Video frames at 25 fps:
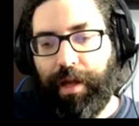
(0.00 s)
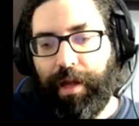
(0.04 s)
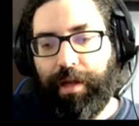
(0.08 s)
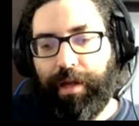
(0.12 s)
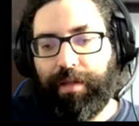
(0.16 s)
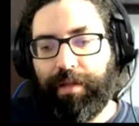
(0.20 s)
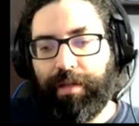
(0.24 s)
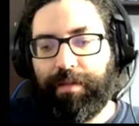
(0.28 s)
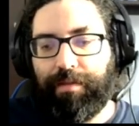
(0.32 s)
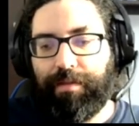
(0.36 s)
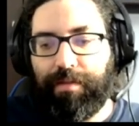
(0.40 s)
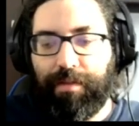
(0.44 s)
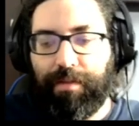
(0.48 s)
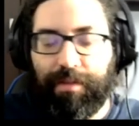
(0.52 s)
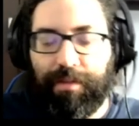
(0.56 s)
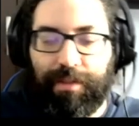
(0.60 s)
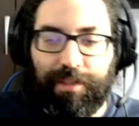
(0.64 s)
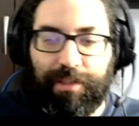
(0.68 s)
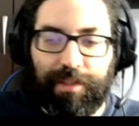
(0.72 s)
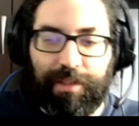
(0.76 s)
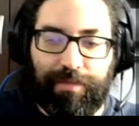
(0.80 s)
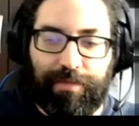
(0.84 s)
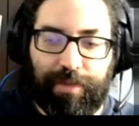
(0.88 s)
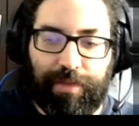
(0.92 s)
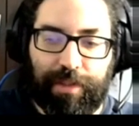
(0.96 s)
And
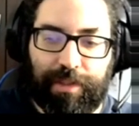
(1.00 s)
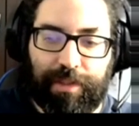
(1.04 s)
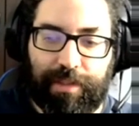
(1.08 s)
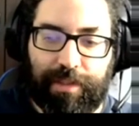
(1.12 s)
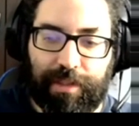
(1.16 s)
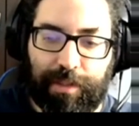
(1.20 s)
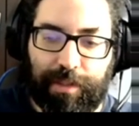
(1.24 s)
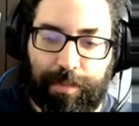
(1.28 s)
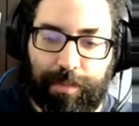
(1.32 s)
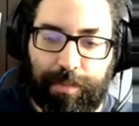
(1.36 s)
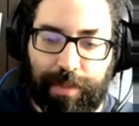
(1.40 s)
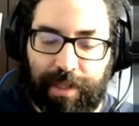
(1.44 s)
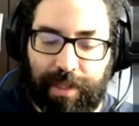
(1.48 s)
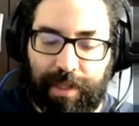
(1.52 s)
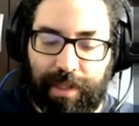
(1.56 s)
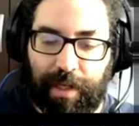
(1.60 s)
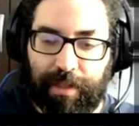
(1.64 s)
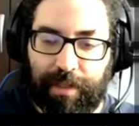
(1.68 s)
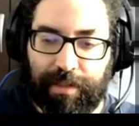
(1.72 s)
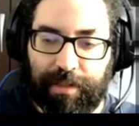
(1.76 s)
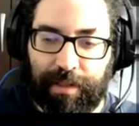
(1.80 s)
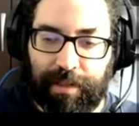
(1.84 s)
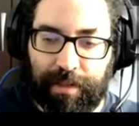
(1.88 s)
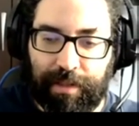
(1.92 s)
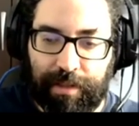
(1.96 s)
this difference is
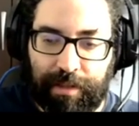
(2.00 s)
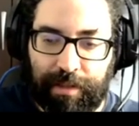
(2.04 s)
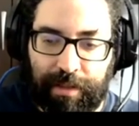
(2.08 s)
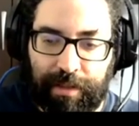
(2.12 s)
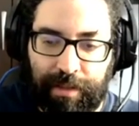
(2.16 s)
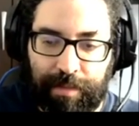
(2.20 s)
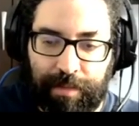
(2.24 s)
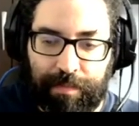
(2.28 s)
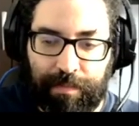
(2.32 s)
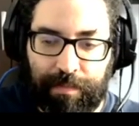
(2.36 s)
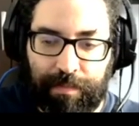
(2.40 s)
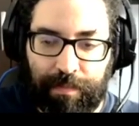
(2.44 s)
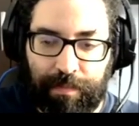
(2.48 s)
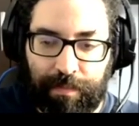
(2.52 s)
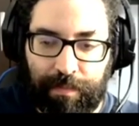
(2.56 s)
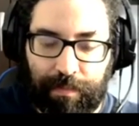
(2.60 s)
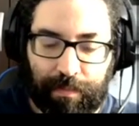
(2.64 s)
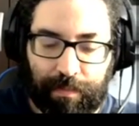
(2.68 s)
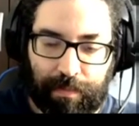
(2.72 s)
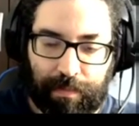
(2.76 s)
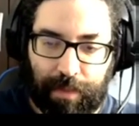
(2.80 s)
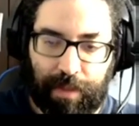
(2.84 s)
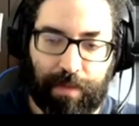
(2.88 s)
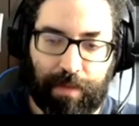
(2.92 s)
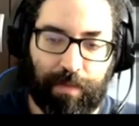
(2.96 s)
precisely
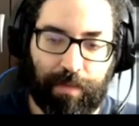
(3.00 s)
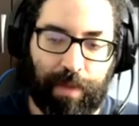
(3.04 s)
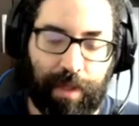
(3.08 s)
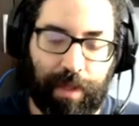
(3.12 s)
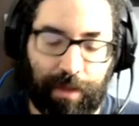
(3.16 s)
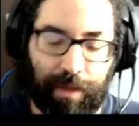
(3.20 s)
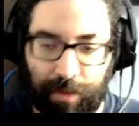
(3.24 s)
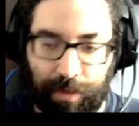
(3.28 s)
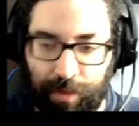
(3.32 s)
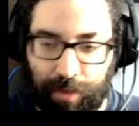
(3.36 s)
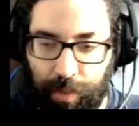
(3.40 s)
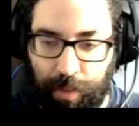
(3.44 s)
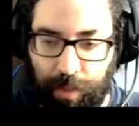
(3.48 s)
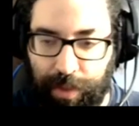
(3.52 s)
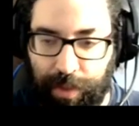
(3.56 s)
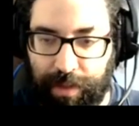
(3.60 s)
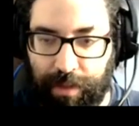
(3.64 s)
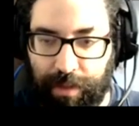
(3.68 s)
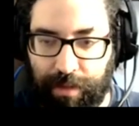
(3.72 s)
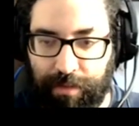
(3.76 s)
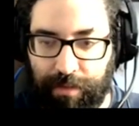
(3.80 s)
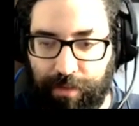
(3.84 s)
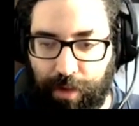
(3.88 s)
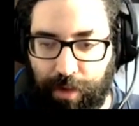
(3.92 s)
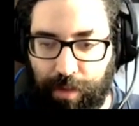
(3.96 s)
we can use
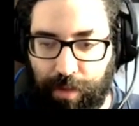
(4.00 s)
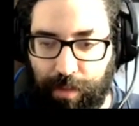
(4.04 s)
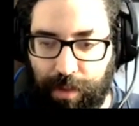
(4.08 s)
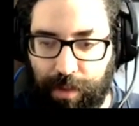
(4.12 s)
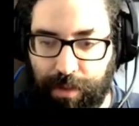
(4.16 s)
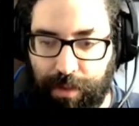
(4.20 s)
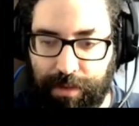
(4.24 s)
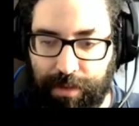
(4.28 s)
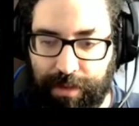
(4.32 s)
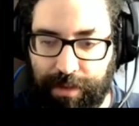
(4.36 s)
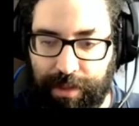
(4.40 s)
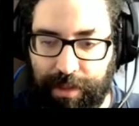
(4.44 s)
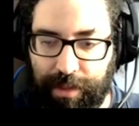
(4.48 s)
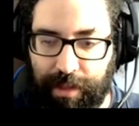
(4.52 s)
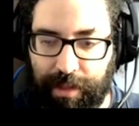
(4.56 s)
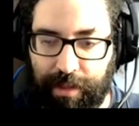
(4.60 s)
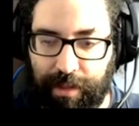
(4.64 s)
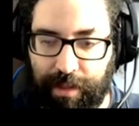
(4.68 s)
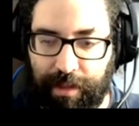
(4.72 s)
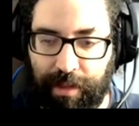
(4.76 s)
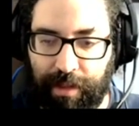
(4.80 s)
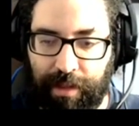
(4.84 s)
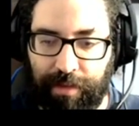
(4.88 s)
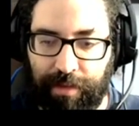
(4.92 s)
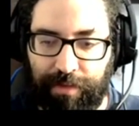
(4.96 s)
Whitman's formula to see
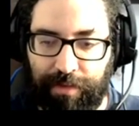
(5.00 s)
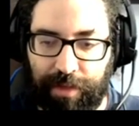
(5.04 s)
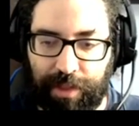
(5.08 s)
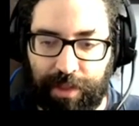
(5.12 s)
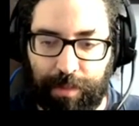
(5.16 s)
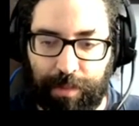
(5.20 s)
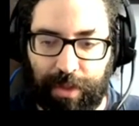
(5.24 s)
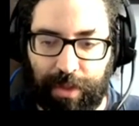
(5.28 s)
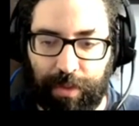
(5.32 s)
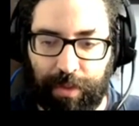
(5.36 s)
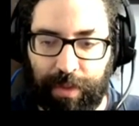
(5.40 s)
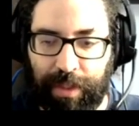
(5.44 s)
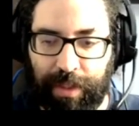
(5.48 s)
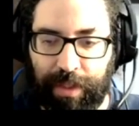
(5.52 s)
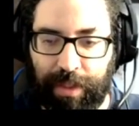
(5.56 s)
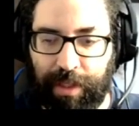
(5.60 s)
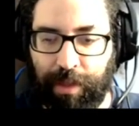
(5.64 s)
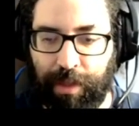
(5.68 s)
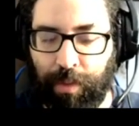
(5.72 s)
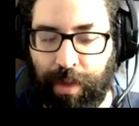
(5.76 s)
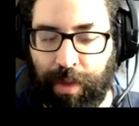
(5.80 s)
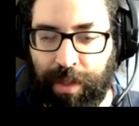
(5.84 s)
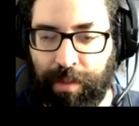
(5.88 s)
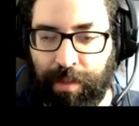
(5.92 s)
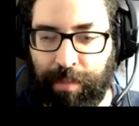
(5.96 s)
that the difference between
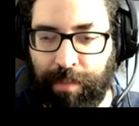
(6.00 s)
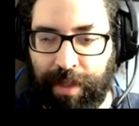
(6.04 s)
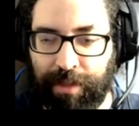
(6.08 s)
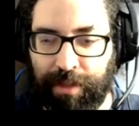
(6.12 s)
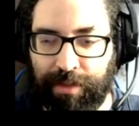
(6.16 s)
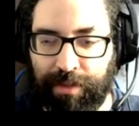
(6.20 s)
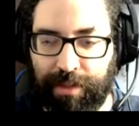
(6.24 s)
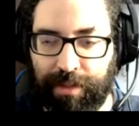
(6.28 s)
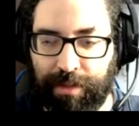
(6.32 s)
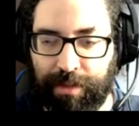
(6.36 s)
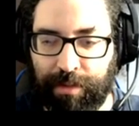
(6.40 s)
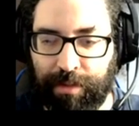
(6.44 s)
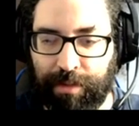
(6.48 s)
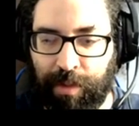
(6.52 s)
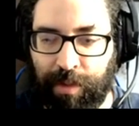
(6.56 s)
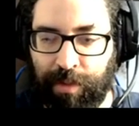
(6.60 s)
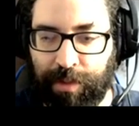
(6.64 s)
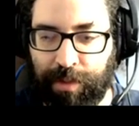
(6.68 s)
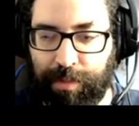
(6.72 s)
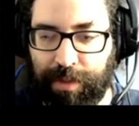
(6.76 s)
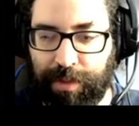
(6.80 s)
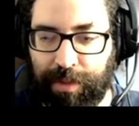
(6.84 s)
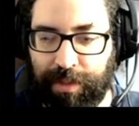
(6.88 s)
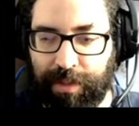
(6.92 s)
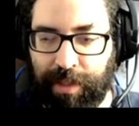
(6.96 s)
E1 minus
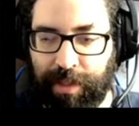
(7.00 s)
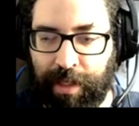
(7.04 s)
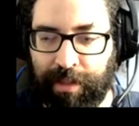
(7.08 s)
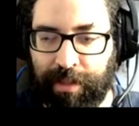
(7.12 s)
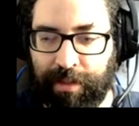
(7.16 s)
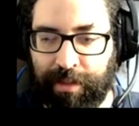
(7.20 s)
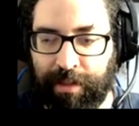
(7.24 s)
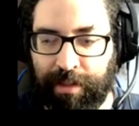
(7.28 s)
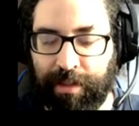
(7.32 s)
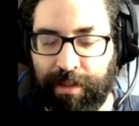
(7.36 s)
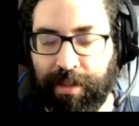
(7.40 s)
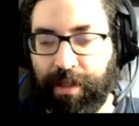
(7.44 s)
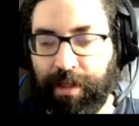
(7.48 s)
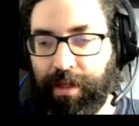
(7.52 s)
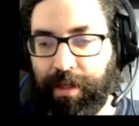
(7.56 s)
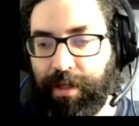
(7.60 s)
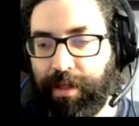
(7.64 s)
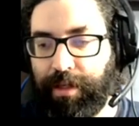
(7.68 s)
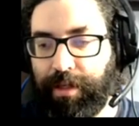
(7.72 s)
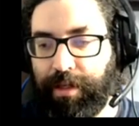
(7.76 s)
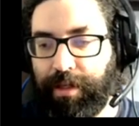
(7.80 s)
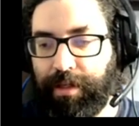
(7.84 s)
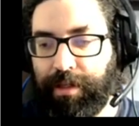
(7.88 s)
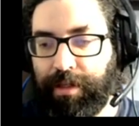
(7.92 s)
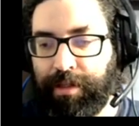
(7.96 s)
E0 is precisely
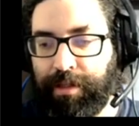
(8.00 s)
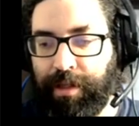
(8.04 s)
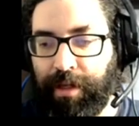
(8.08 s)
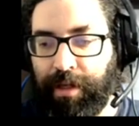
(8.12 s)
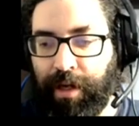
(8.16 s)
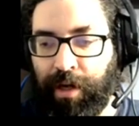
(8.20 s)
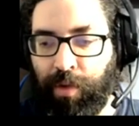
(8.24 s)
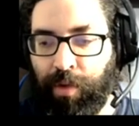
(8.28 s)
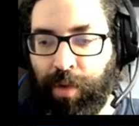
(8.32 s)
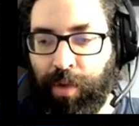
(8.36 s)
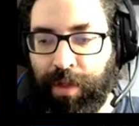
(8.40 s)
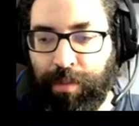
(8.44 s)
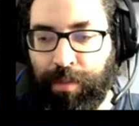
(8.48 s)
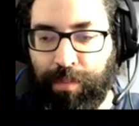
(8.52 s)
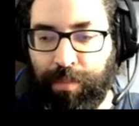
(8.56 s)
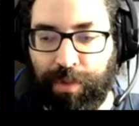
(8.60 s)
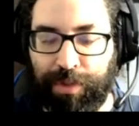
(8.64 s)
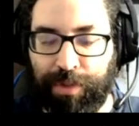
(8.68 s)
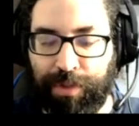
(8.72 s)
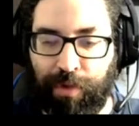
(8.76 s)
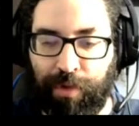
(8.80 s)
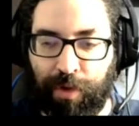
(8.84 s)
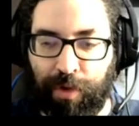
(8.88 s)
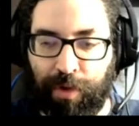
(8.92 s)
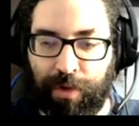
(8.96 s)
the R1
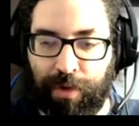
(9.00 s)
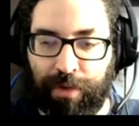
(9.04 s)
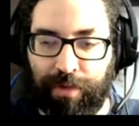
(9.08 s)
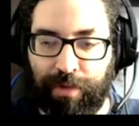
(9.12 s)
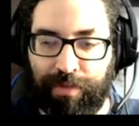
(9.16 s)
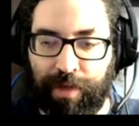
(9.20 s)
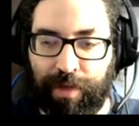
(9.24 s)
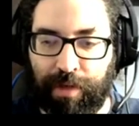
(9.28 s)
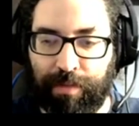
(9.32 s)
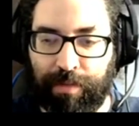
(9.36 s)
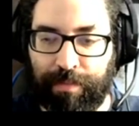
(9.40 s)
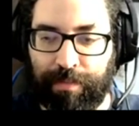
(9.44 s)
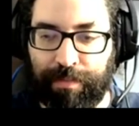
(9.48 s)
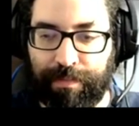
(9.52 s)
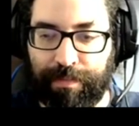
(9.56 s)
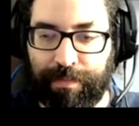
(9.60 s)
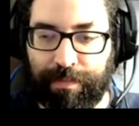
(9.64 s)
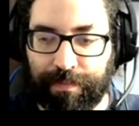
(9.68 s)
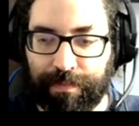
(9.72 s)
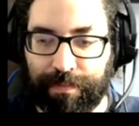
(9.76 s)
push forward of L.